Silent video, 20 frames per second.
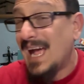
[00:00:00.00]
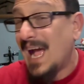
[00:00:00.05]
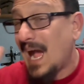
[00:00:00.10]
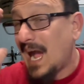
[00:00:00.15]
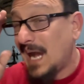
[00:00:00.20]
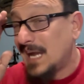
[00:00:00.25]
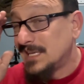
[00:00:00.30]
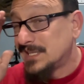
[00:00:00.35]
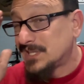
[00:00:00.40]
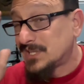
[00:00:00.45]

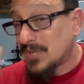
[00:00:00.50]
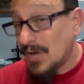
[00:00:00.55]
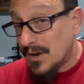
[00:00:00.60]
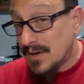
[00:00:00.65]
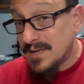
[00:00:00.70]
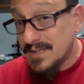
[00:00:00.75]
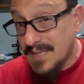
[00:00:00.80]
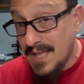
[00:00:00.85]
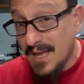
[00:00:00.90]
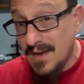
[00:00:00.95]
I
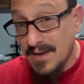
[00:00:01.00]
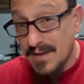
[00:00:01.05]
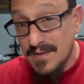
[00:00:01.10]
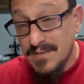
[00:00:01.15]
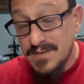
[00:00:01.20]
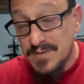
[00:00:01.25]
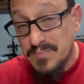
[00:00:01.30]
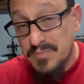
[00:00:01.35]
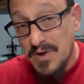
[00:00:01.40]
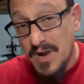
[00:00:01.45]
started that
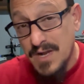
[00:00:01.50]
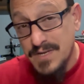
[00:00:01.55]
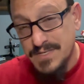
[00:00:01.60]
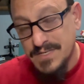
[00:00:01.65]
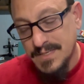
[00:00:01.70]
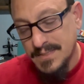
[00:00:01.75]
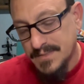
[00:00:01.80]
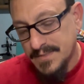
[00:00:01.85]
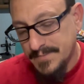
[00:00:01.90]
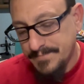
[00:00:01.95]
other
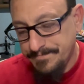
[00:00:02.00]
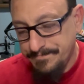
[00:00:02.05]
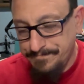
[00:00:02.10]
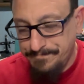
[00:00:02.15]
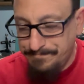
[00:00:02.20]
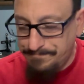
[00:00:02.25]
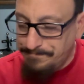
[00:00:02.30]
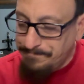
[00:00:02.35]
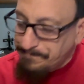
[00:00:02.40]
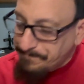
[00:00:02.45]
project.
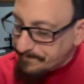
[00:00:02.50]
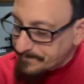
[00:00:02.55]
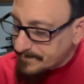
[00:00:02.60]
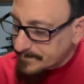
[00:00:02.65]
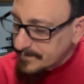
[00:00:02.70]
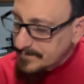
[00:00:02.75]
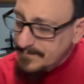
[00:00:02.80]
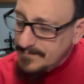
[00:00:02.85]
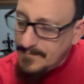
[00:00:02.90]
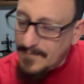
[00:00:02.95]

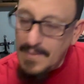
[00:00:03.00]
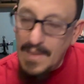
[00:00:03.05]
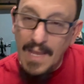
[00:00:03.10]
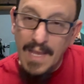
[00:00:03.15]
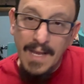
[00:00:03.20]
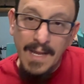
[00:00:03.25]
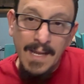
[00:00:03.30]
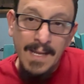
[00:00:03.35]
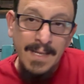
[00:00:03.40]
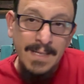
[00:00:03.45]

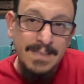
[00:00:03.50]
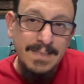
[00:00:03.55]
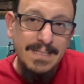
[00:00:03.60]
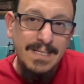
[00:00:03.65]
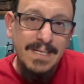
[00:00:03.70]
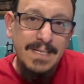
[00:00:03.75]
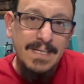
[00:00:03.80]
And